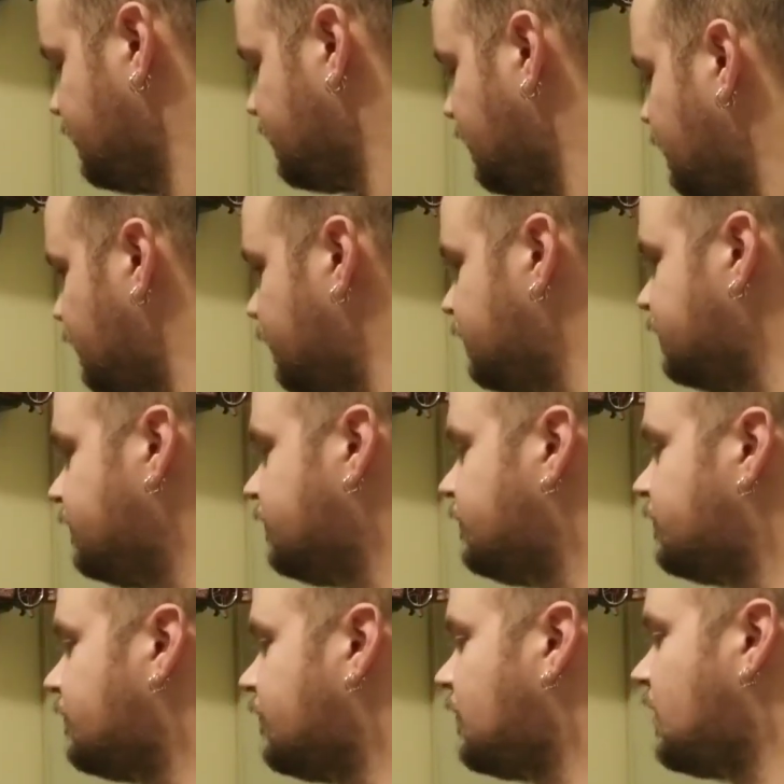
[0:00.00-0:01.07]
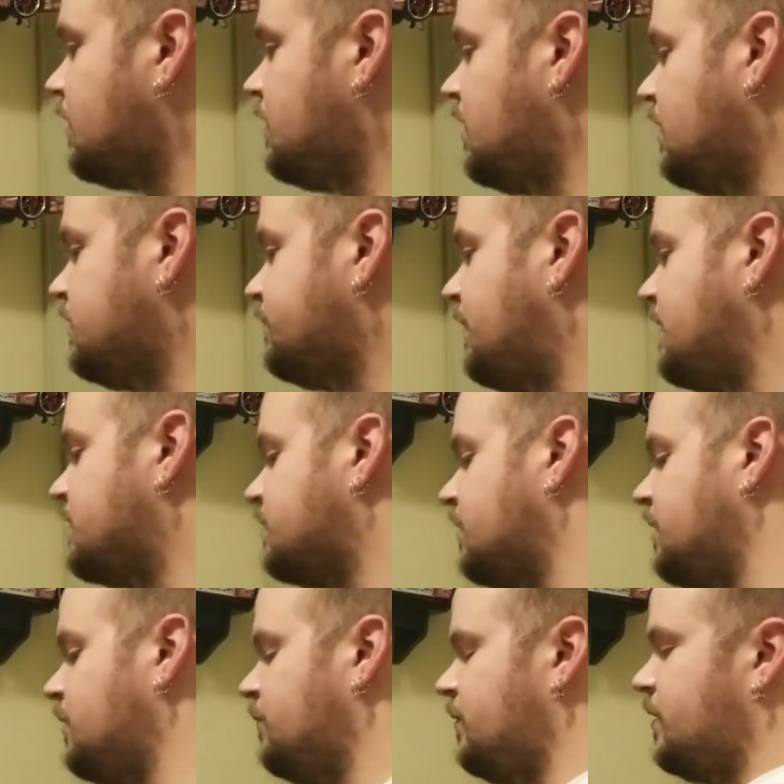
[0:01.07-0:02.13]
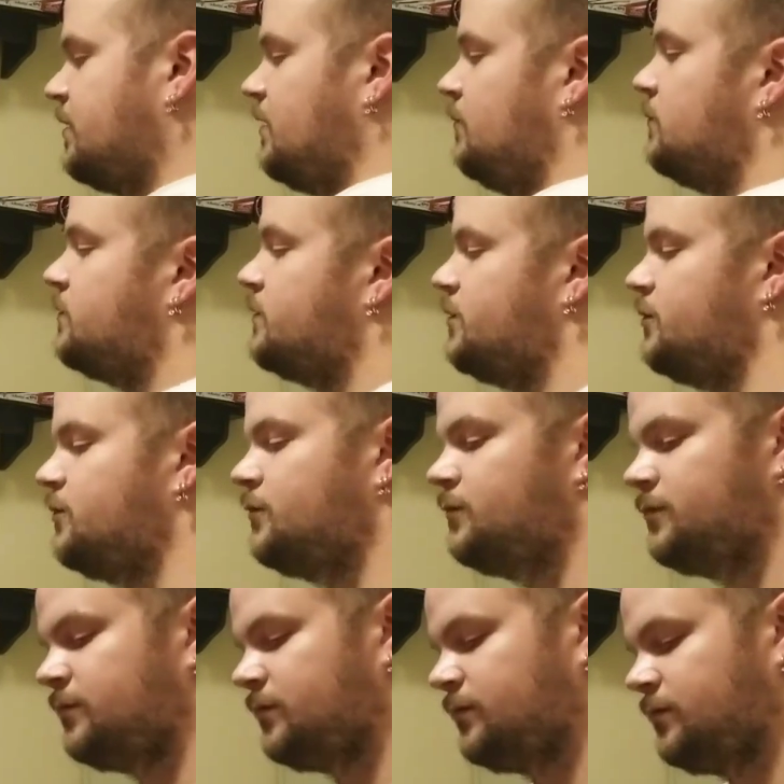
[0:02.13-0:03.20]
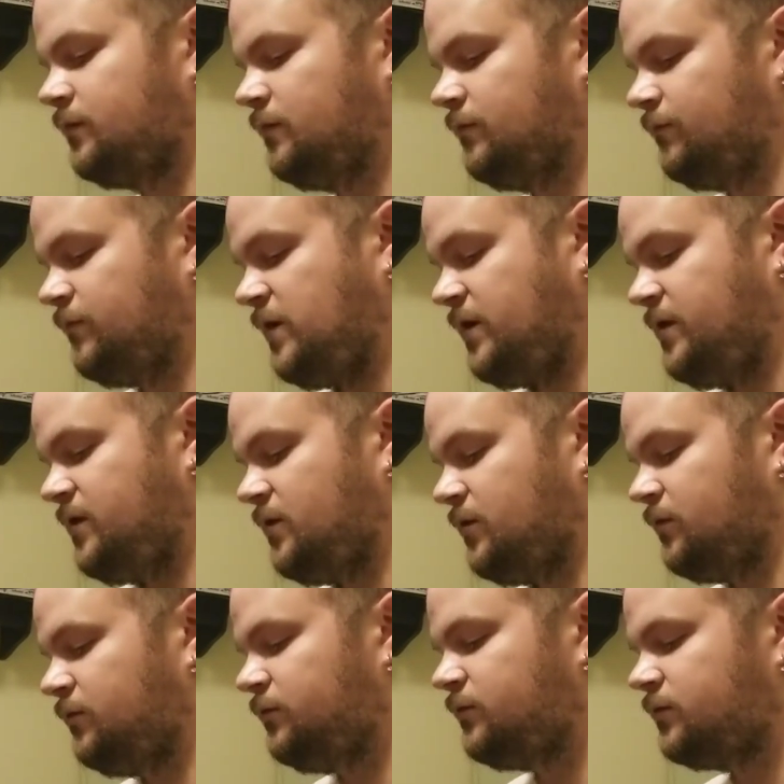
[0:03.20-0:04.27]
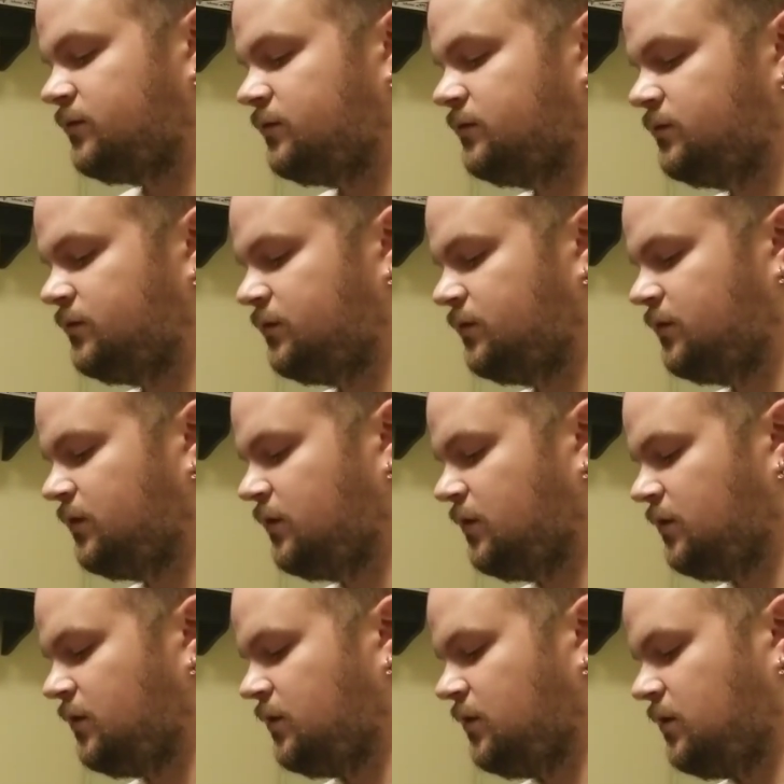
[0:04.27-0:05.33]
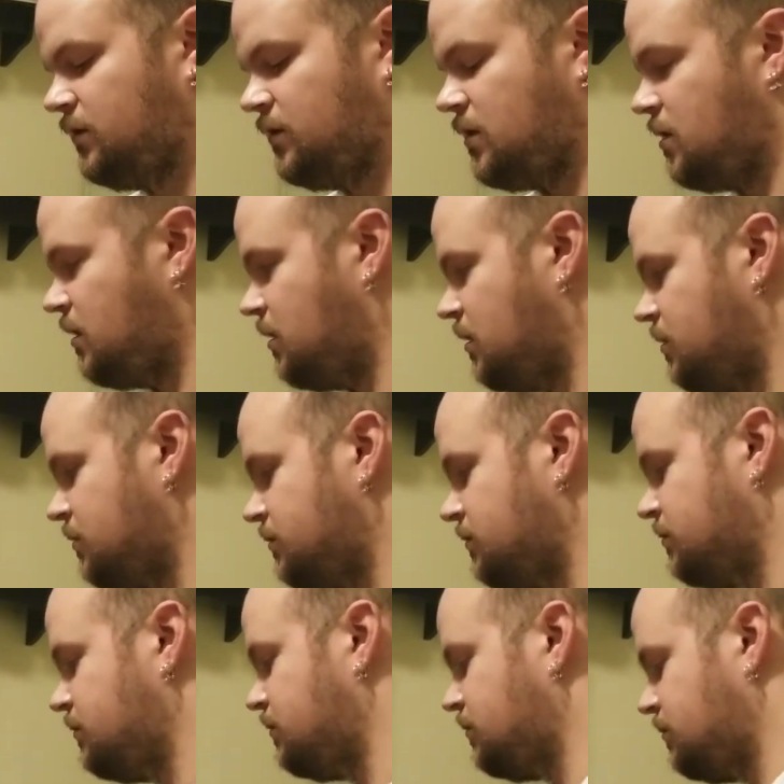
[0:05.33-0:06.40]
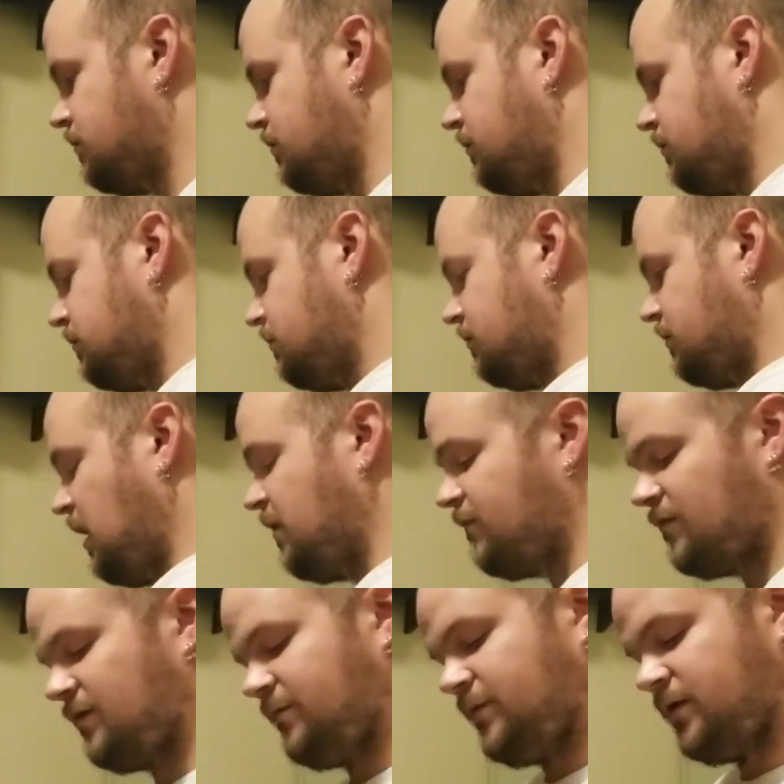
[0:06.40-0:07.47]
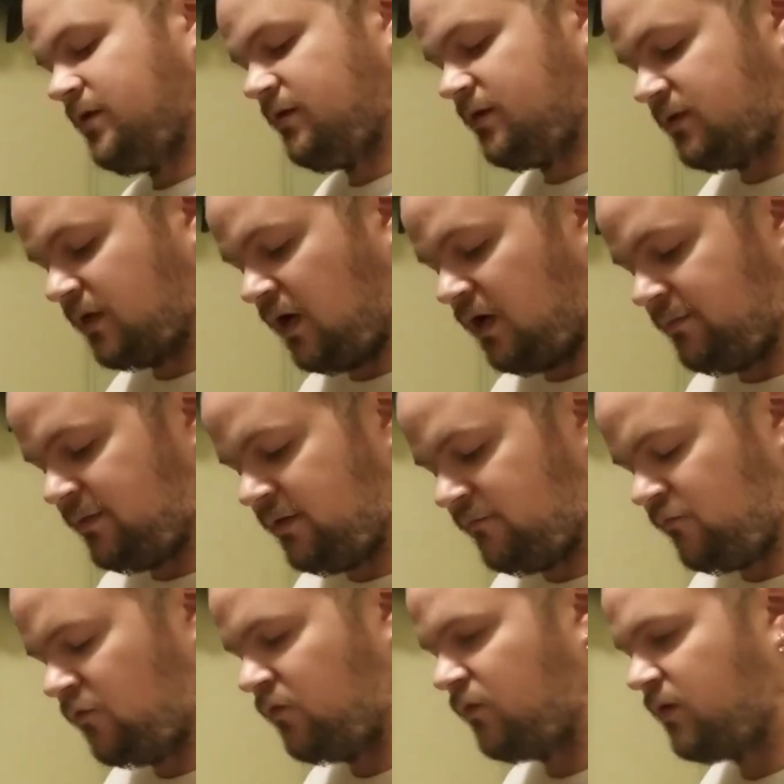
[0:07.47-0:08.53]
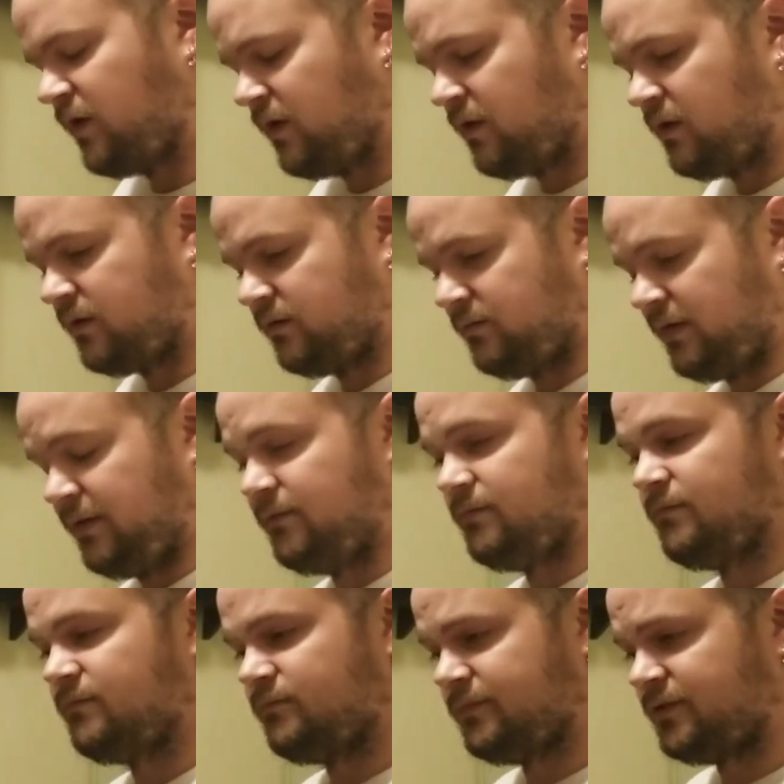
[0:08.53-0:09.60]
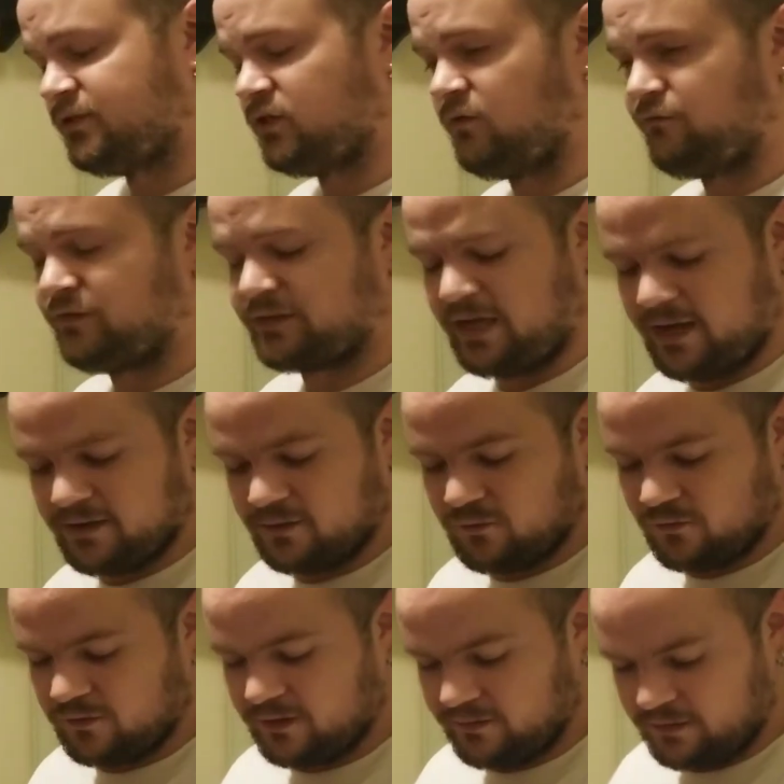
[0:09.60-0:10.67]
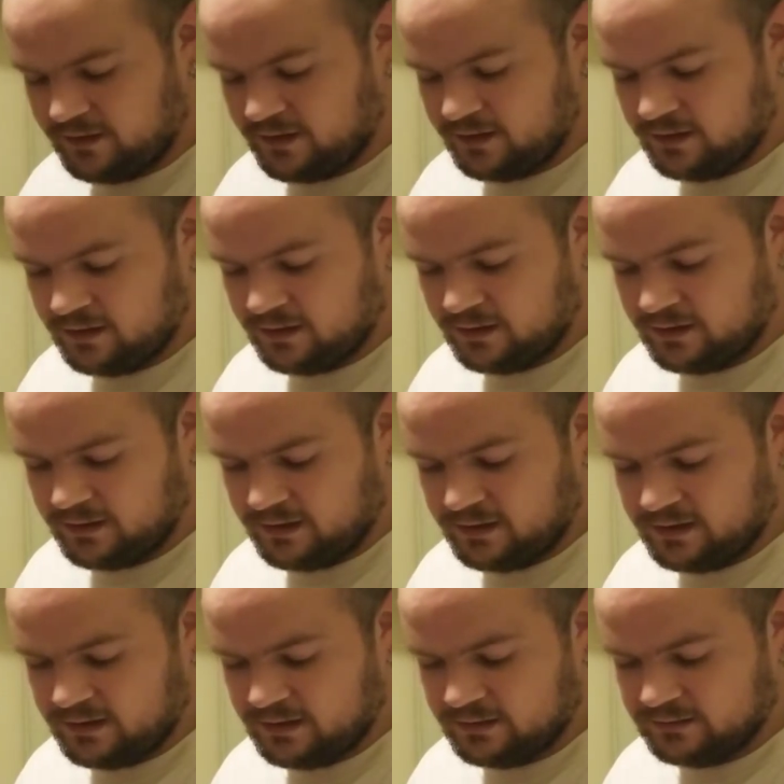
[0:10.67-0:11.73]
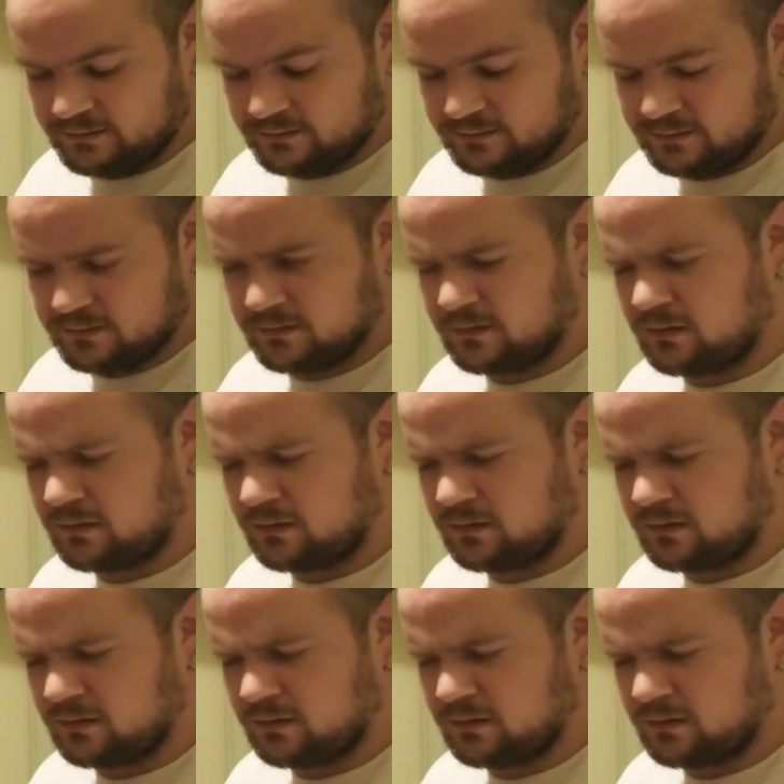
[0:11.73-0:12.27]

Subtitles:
So, yeah, that's basically it when it comes to radios. I've only been in this hobby for, in the surface category, in